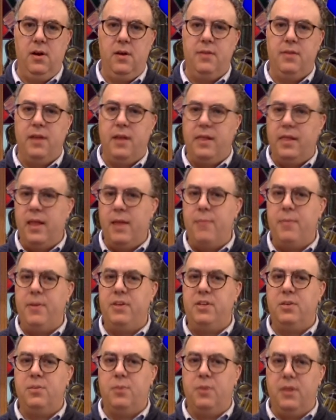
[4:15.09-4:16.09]
that led me
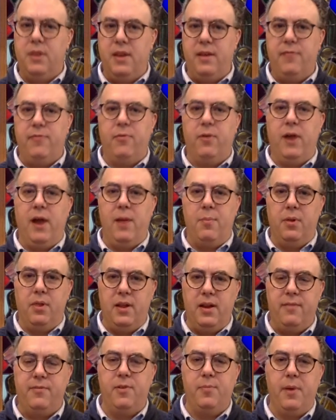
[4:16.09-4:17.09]
to believe what I
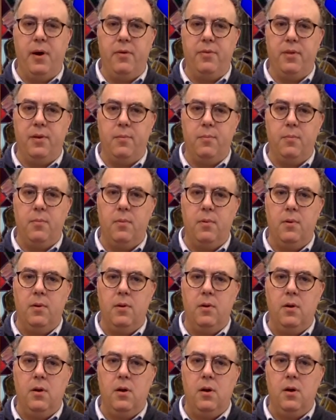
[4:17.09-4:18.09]
believed about
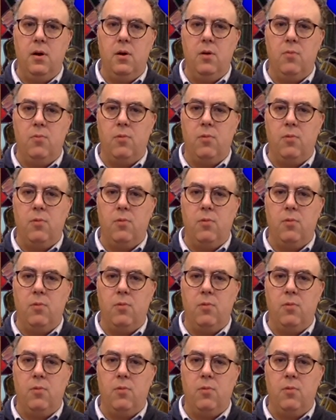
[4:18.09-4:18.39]
them?